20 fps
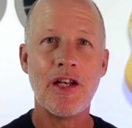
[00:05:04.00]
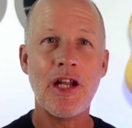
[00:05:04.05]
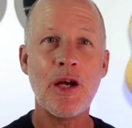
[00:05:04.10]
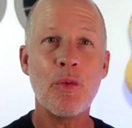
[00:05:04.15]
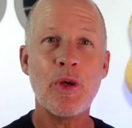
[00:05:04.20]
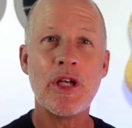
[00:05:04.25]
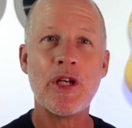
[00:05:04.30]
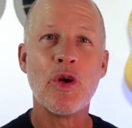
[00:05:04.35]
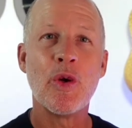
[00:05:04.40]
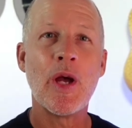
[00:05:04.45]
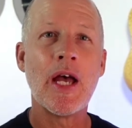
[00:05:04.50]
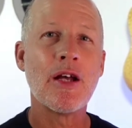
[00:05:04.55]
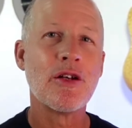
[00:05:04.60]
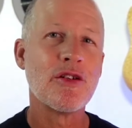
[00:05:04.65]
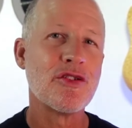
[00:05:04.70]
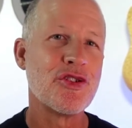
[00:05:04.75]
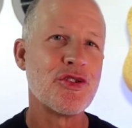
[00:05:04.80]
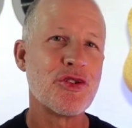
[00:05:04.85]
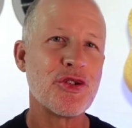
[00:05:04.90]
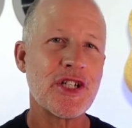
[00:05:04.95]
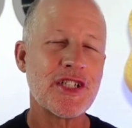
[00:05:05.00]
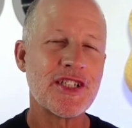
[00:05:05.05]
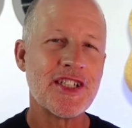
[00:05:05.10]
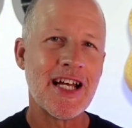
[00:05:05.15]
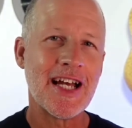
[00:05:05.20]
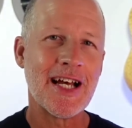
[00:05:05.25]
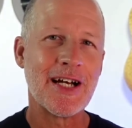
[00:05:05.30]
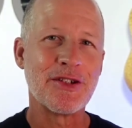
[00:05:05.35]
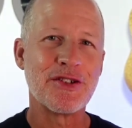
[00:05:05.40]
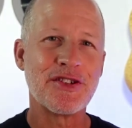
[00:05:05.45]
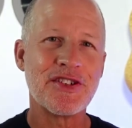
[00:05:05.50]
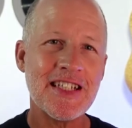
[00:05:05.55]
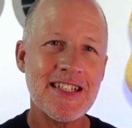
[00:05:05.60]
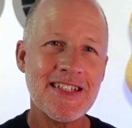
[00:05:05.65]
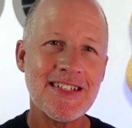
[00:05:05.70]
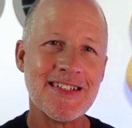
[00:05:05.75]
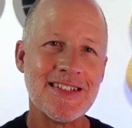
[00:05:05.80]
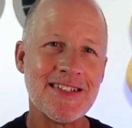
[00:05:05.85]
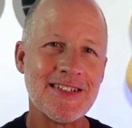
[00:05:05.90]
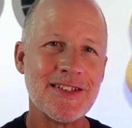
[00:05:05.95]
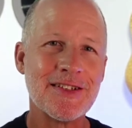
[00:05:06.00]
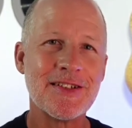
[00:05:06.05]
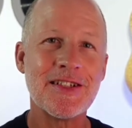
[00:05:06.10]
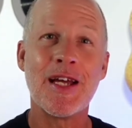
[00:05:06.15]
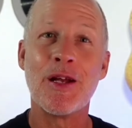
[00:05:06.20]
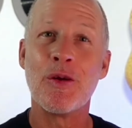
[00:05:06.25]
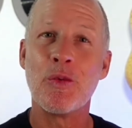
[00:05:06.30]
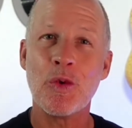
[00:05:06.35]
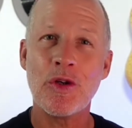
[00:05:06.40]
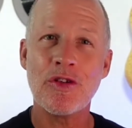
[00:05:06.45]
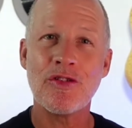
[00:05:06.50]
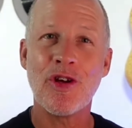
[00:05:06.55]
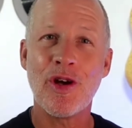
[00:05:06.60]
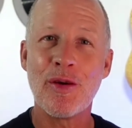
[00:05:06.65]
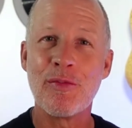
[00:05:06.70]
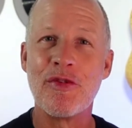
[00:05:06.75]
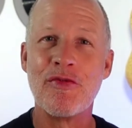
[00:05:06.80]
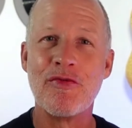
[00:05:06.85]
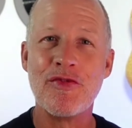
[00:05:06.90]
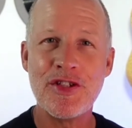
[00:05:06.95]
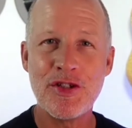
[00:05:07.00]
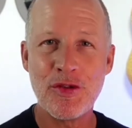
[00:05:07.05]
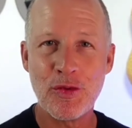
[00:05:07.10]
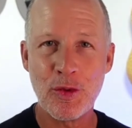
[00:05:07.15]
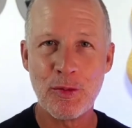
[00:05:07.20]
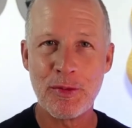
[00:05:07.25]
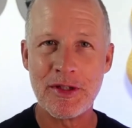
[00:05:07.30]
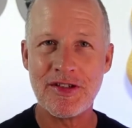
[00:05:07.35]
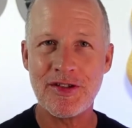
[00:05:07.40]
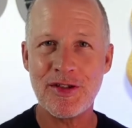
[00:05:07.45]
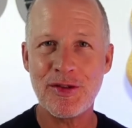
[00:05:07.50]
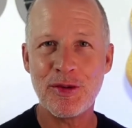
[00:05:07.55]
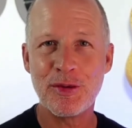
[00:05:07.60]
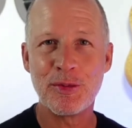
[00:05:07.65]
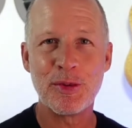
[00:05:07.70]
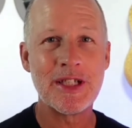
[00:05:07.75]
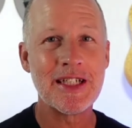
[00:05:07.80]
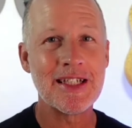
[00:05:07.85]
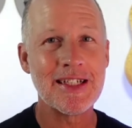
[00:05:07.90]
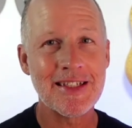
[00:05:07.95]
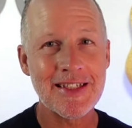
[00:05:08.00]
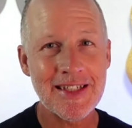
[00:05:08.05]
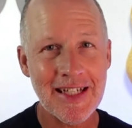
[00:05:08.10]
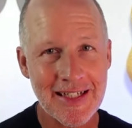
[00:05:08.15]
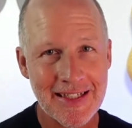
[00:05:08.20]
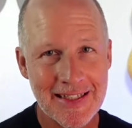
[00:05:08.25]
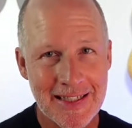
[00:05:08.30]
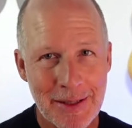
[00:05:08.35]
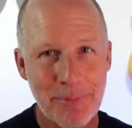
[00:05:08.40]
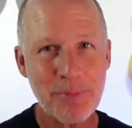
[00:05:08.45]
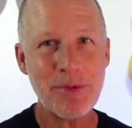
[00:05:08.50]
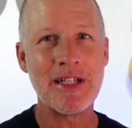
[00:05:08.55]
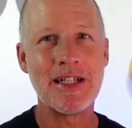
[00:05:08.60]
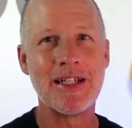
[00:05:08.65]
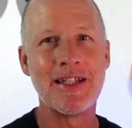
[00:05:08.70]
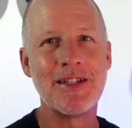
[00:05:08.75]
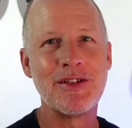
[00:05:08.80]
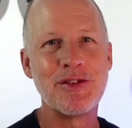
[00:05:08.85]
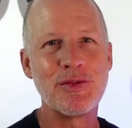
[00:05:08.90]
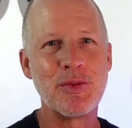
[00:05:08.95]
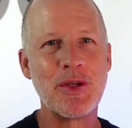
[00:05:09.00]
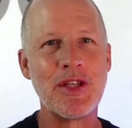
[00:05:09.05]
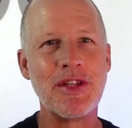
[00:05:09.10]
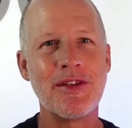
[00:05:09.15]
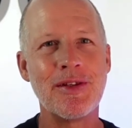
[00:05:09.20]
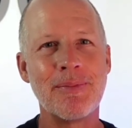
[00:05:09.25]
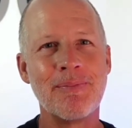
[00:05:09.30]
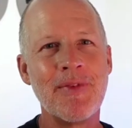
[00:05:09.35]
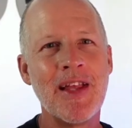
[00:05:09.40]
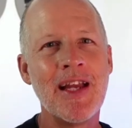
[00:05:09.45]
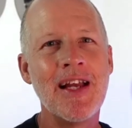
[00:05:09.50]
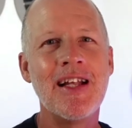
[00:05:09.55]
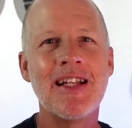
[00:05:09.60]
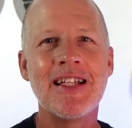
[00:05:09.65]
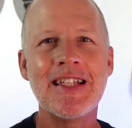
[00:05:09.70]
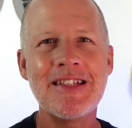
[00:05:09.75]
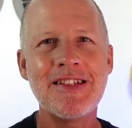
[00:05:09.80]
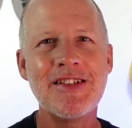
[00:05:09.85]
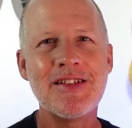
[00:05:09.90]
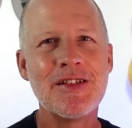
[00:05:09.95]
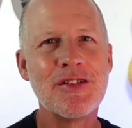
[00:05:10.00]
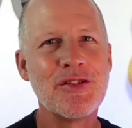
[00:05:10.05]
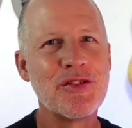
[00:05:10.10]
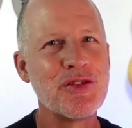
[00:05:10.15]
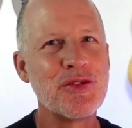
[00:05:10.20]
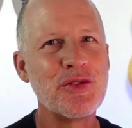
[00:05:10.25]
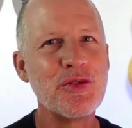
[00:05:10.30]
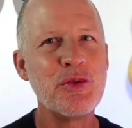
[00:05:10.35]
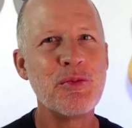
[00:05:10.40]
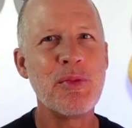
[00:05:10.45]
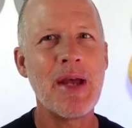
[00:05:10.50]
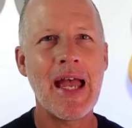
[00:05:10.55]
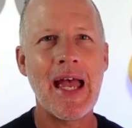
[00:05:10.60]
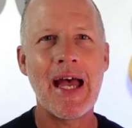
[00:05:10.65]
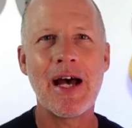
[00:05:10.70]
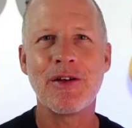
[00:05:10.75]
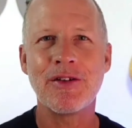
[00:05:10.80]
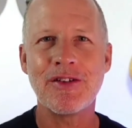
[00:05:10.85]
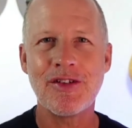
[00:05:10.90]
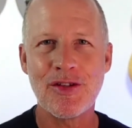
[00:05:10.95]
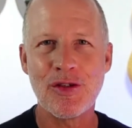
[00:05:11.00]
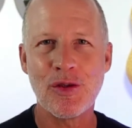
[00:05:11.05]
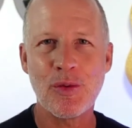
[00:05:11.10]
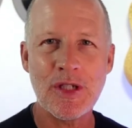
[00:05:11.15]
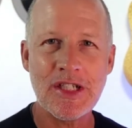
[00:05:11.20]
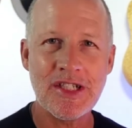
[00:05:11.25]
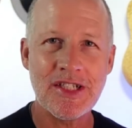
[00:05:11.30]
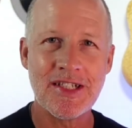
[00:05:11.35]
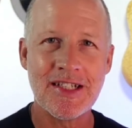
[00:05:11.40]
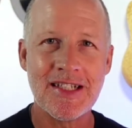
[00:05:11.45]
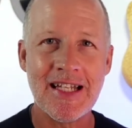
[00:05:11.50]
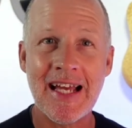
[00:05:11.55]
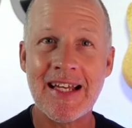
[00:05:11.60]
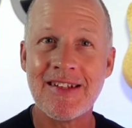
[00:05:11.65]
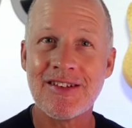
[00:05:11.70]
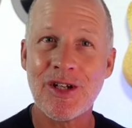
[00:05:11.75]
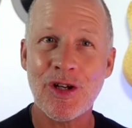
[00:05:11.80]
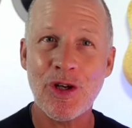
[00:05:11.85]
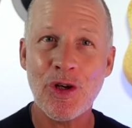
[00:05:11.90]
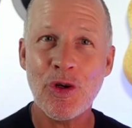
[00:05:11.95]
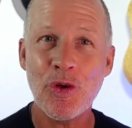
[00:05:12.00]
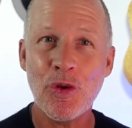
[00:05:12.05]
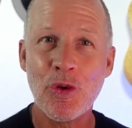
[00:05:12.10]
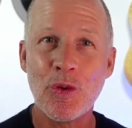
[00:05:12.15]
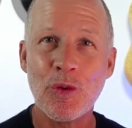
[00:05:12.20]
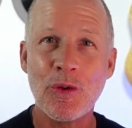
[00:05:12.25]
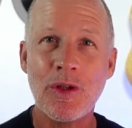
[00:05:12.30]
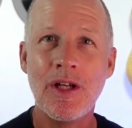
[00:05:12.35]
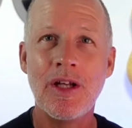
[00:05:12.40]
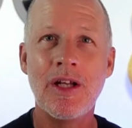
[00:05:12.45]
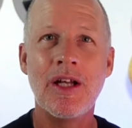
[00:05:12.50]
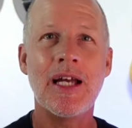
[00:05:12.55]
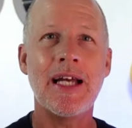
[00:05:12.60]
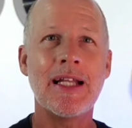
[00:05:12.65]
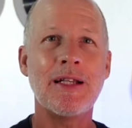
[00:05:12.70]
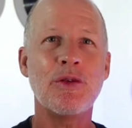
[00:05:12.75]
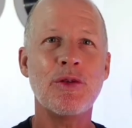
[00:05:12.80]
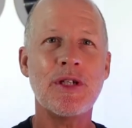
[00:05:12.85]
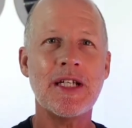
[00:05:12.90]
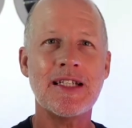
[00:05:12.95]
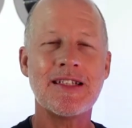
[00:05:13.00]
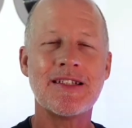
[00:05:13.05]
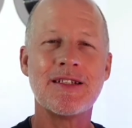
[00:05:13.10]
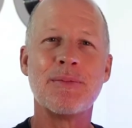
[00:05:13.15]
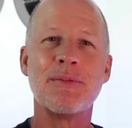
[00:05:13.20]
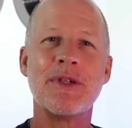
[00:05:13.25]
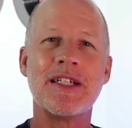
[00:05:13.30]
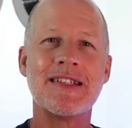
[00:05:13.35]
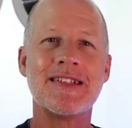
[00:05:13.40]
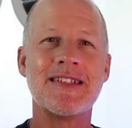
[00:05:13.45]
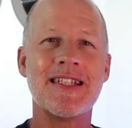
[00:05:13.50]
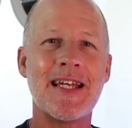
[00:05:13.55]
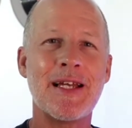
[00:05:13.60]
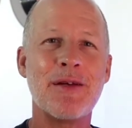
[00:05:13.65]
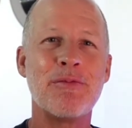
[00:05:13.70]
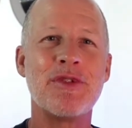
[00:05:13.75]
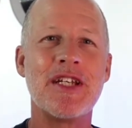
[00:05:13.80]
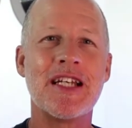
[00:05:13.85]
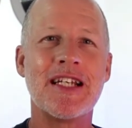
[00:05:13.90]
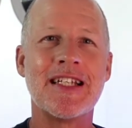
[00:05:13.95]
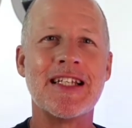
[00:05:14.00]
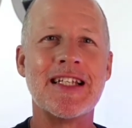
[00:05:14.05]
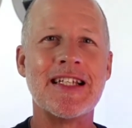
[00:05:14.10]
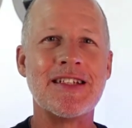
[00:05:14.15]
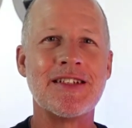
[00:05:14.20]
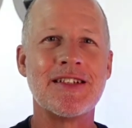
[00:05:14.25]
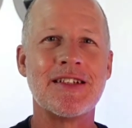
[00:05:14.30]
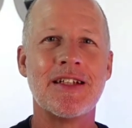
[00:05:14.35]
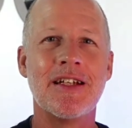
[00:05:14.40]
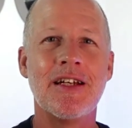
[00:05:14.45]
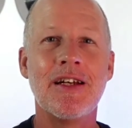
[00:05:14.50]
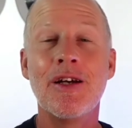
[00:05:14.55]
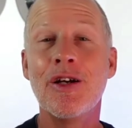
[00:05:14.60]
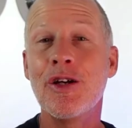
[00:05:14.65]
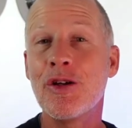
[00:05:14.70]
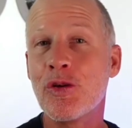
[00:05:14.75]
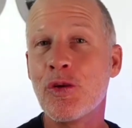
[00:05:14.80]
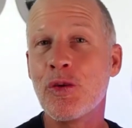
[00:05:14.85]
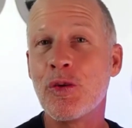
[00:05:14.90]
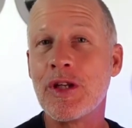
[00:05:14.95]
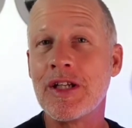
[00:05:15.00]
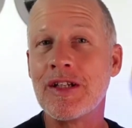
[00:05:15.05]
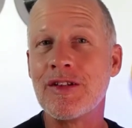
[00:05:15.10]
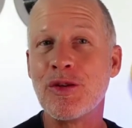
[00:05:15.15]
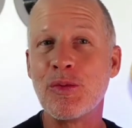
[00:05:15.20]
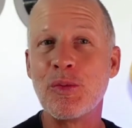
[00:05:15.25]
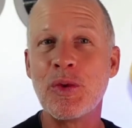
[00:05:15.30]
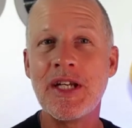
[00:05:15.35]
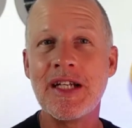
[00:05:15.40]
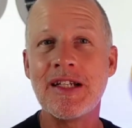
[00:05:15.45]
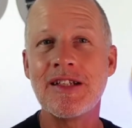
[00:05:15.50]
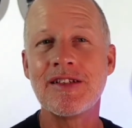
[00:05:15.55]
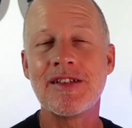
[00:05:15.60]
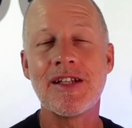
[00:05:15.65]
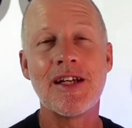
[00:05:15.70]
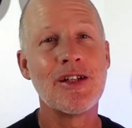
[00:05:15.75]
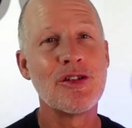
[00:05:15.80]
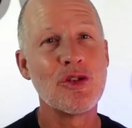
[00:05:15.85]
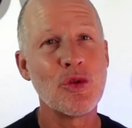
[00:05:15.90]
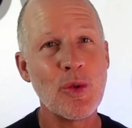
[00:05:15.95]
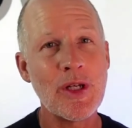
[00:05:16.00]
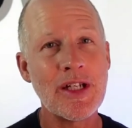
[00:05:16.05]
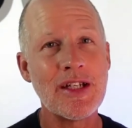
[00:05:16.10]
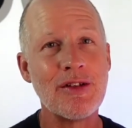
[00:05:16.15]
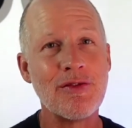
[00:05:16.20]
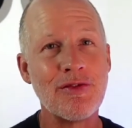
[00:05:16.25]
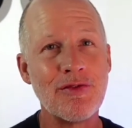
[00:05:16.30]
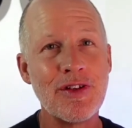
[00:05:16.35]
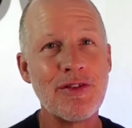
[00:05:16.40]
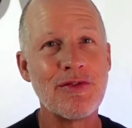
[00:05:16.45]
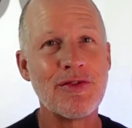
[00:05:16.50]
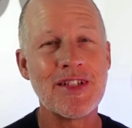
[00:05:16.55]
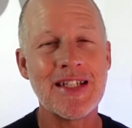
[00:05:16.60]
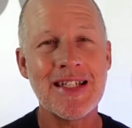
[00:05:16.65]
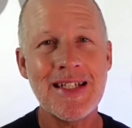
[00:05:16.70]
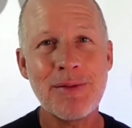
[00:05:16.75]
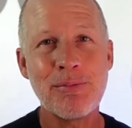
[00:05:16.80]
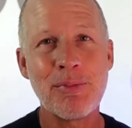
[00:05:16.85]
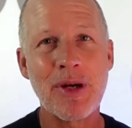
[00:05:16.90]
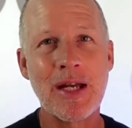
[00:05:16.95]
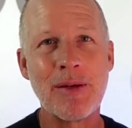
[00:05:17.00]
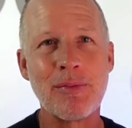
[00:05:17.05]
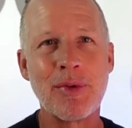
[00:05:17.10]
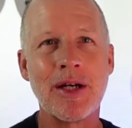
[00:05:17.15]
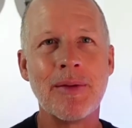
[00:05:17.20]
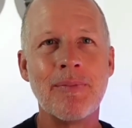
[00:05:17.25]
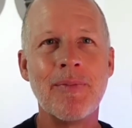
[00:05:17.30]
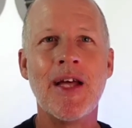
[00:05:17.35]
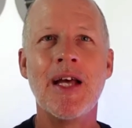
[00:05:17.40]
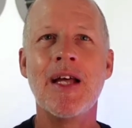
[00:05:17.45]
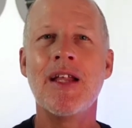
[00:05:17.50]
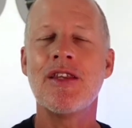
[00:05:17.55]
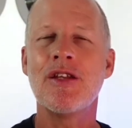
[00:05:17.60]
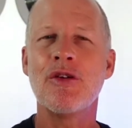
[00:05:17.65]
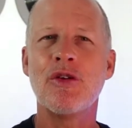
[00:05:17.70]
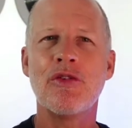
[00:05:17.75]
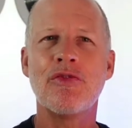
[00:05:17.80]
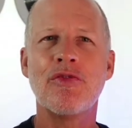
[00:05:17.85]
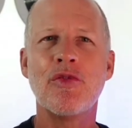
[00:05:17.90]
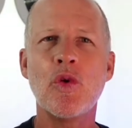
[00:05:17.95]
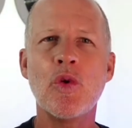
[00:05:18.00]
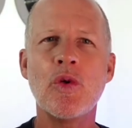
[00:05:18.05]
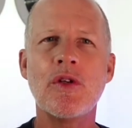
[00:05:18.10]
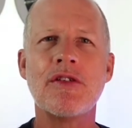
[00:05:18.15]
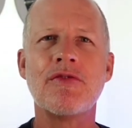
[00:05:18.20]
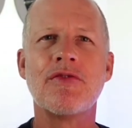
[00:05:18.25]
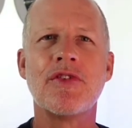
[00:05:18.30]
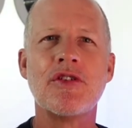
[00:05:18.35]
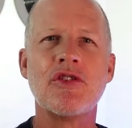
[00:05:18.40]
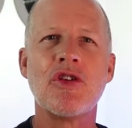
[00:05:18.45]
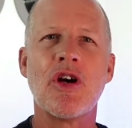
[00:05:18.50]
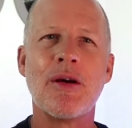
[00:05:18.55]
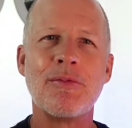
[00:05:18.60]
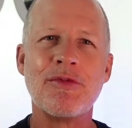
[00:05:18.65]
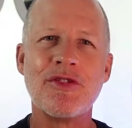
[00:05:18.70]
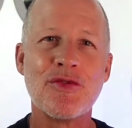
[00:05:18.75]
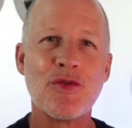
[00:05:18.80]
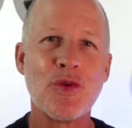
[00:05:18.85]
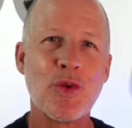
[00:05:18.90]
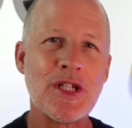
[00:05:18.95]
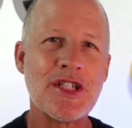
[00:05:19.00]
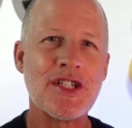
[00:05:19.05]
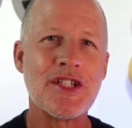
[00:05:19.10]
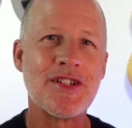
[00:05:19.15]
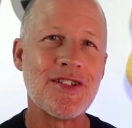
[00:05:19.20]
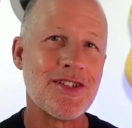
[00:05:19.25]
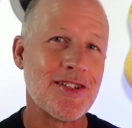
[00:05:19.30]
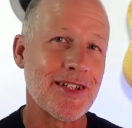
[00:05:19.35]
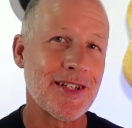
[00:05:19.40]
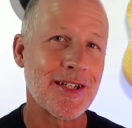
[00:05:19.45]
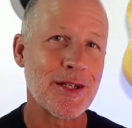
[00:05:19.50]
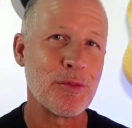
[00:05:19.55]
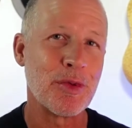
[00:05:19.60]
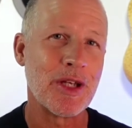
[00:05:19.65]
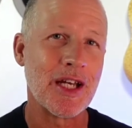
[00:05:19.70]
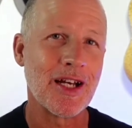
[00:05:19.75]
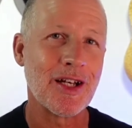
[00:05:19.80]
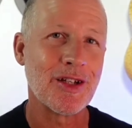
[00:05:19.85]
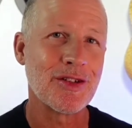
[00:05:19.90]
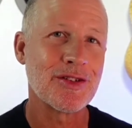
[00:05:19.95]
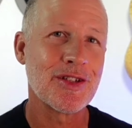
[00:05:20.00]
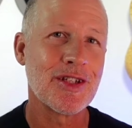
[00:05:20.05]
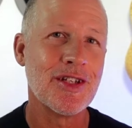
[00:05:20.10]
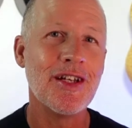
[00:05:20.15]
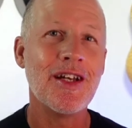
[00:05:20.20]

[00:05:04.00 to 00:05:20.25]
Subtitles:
we know how to structure our sentences and what type of visual material we can accompany this with. Let's zoom out to the question as a whole and look at some exam techniques. According to Week's 2015 paper, there are 4 different types of questions that can be asked.